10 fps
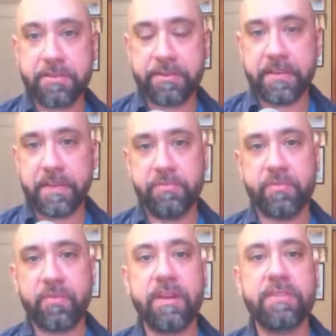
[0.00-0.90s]
theme,
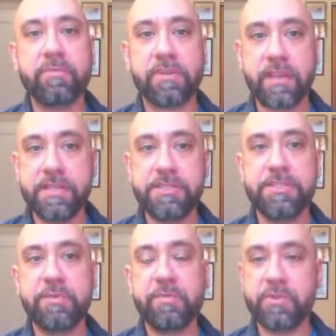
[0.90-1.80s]
right? The
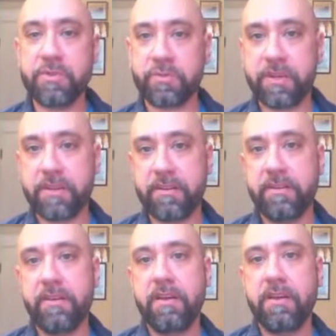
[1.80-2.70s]
relationship between
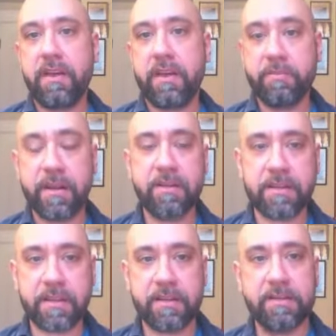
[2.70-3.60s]
Britain and
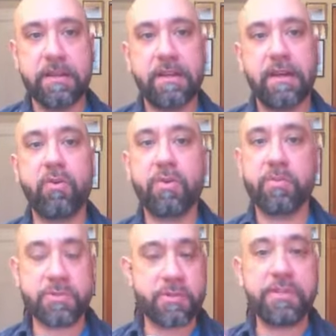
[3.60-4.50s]
America, or
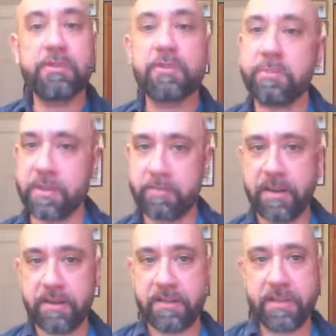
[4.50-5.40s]
between Europe and
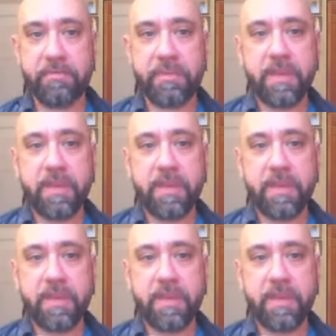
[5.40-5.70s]
America.